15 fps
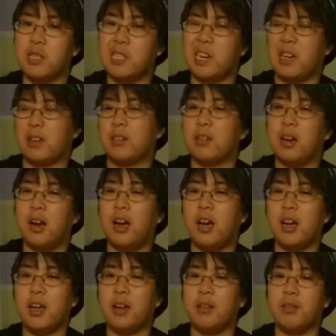attacks.
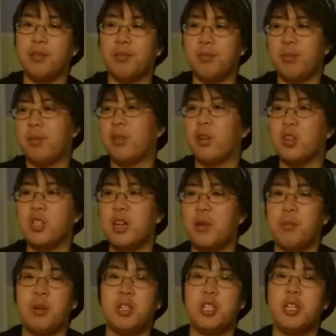There's not
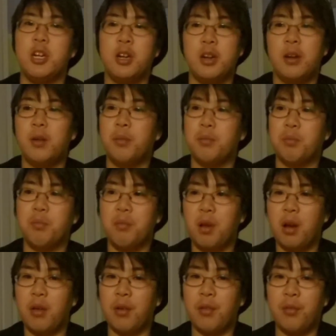much
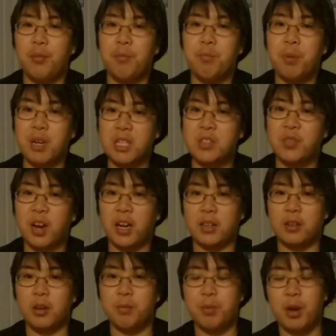of a buzz
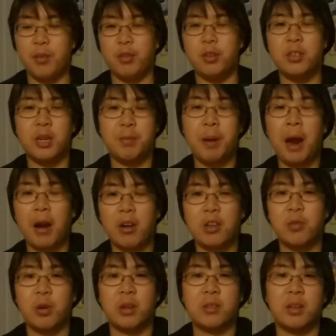factor, but if you take Paris,
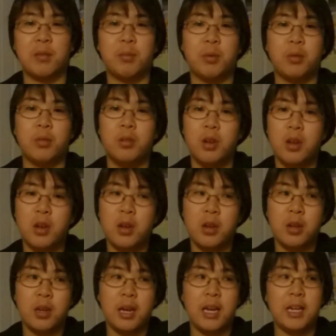for example,
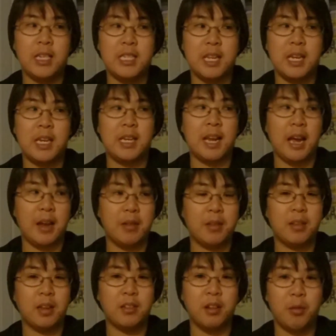in a city that
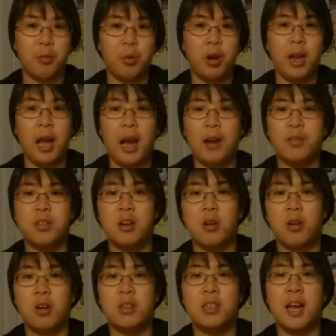doesn't really have
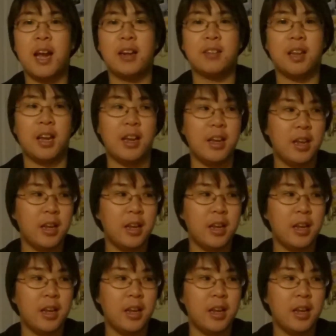terror attacks, that